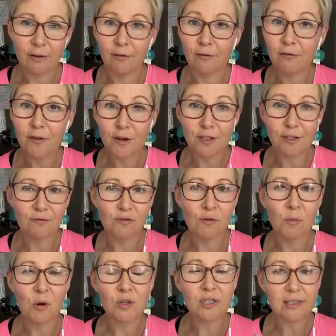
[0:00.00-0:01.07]
of first and
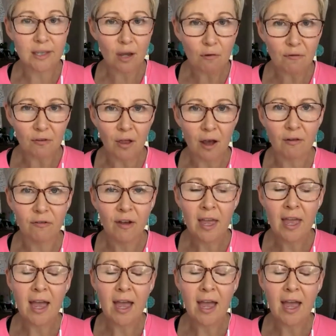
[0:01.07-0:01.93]
foremost self-love,